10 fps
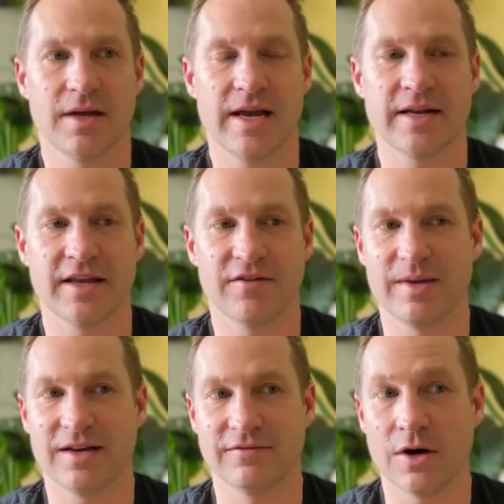and give
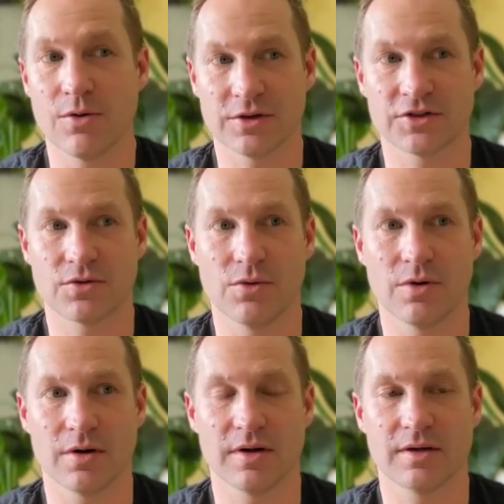me a lower
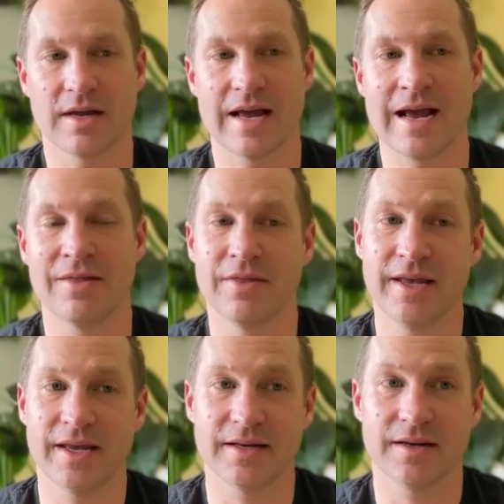score. And
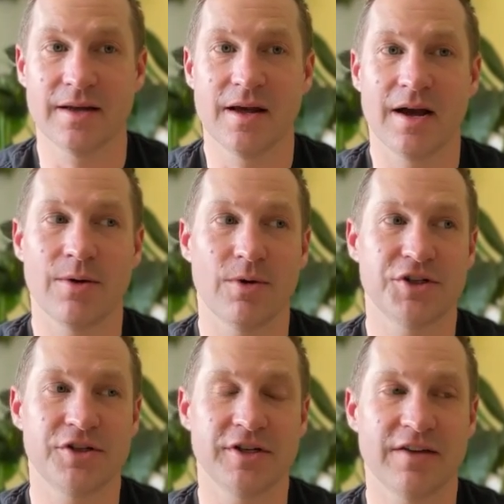then I
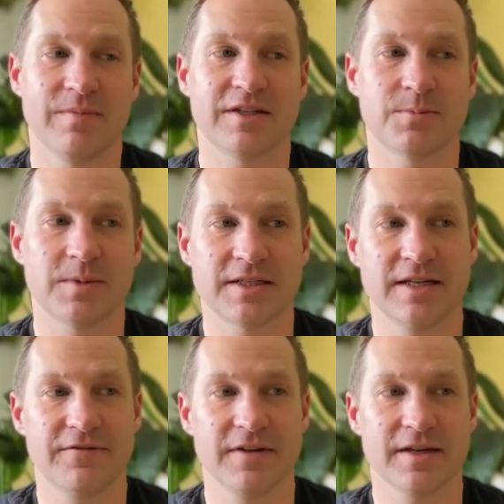want you to give me
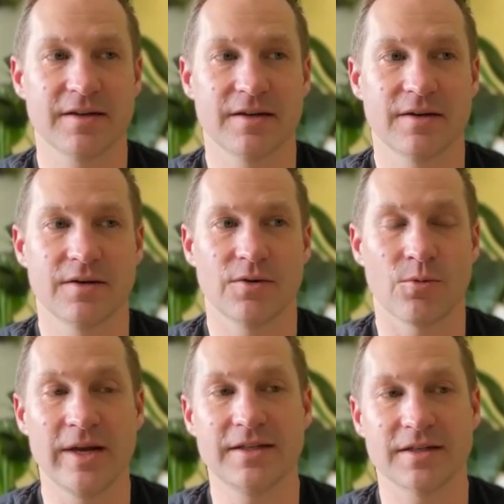specific
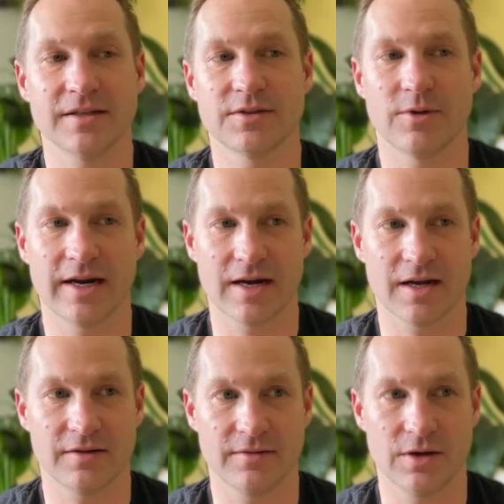reasons why I
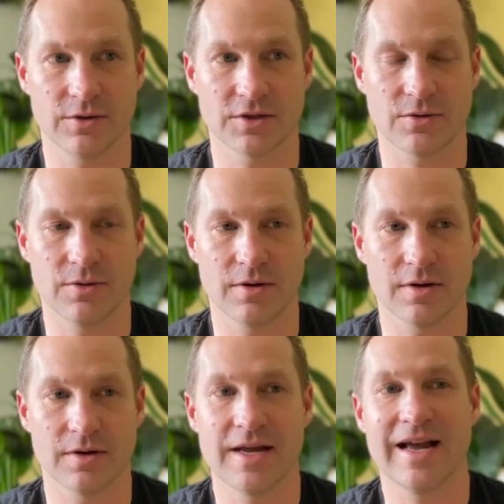got the lower
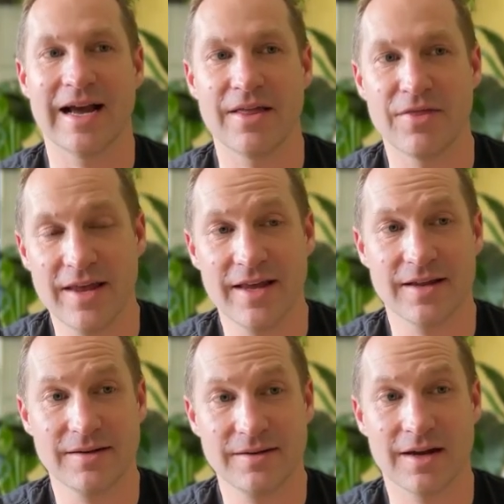score. And
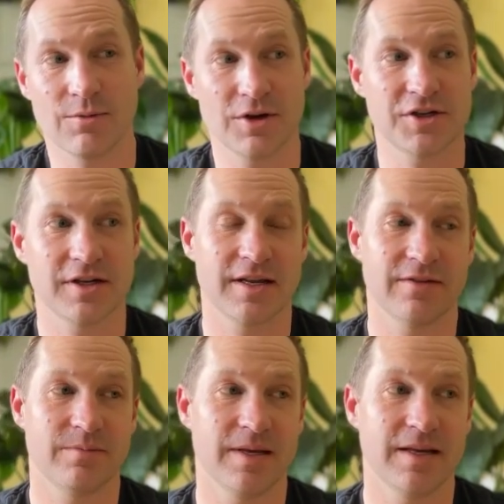then I want you to
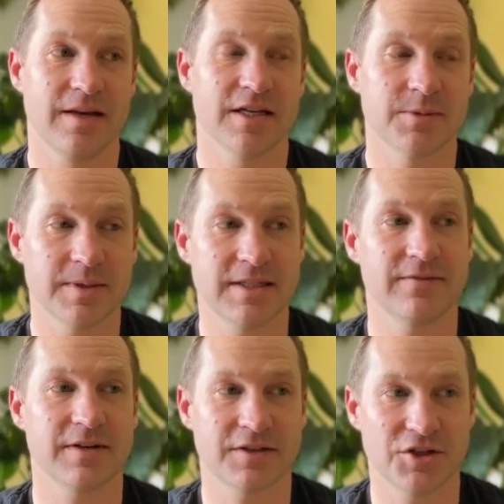give me
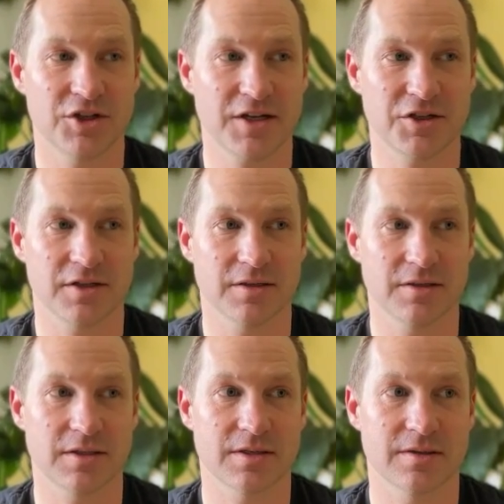specific
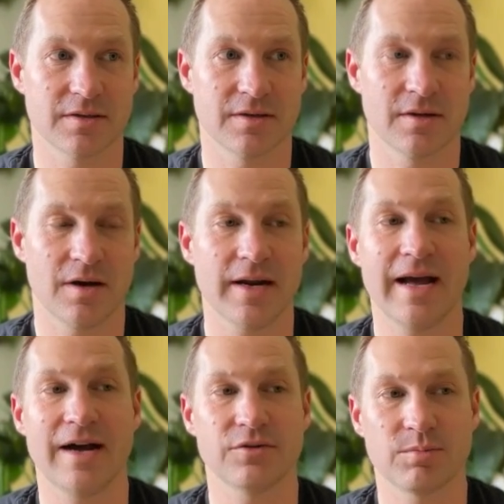suggestions on
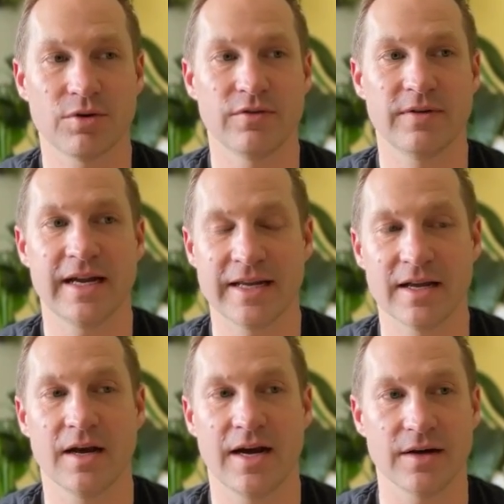how to improve it and
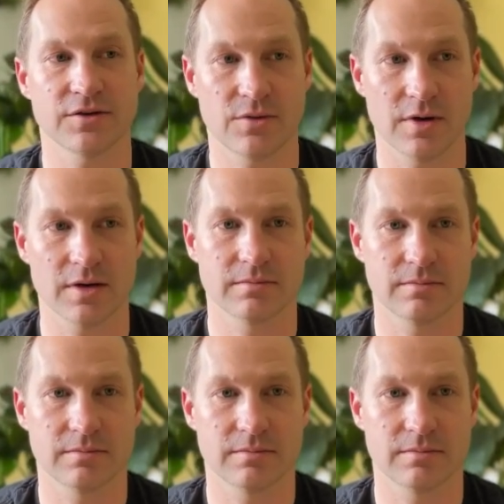get a higher score.